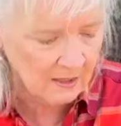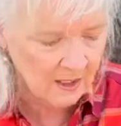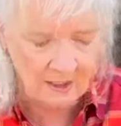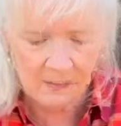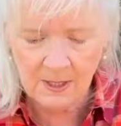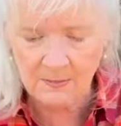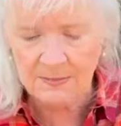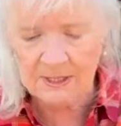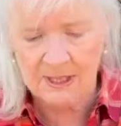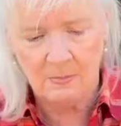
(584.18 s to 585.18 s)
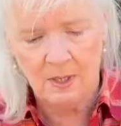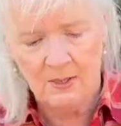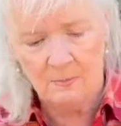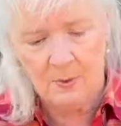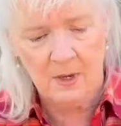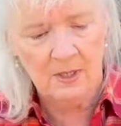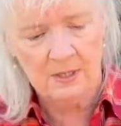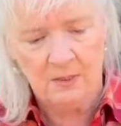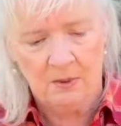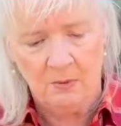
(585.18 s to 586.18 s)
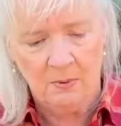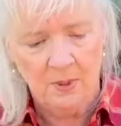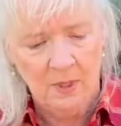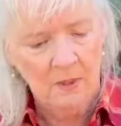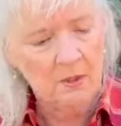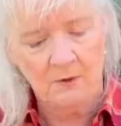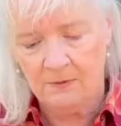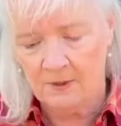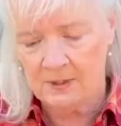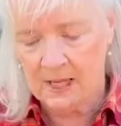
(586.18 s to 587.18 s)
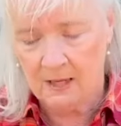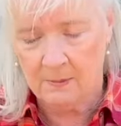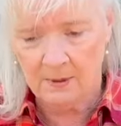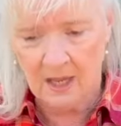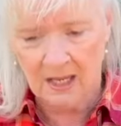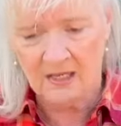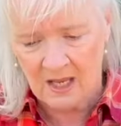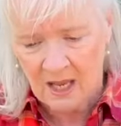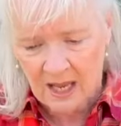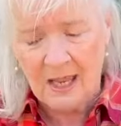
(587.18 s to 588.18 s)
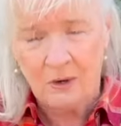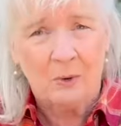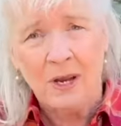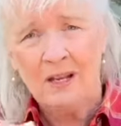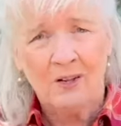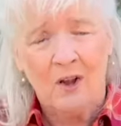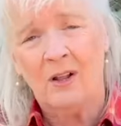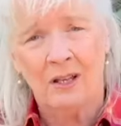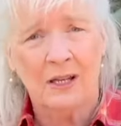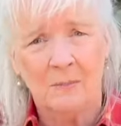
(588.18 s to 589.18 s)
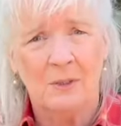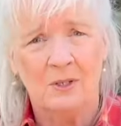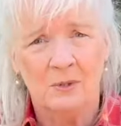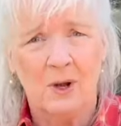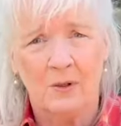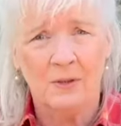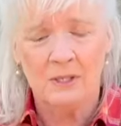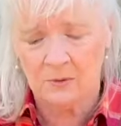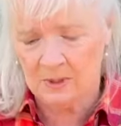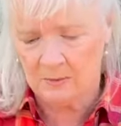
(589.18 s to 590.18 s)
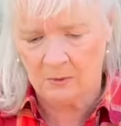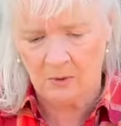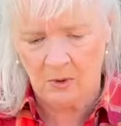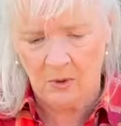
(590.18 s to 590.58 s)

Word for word: a lot of people say to buy the bar soap, you know, the Fels-Naptha and that, and, and grate it all up and do all this rigmarole. Now,